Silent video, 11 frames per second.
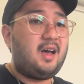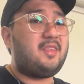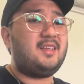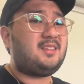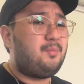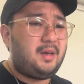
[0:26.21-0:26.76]

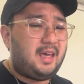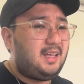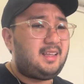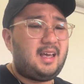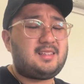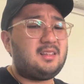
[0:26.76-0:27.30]
This
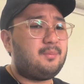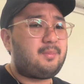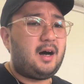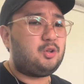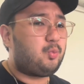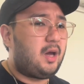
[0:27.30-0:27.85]
debate isn't
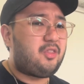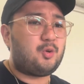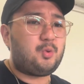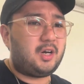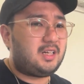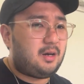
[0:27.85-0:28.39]
about whether
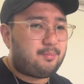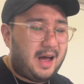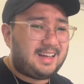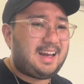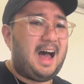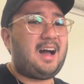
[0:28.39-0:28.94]
we're gonna
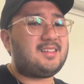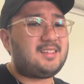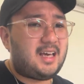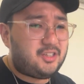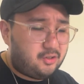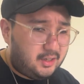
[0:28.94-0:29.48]
ban
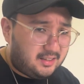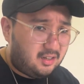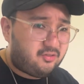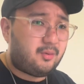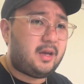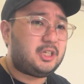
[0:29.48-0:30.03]
access to this
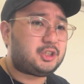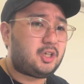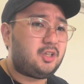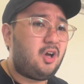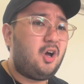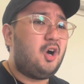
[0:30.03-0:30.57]
information,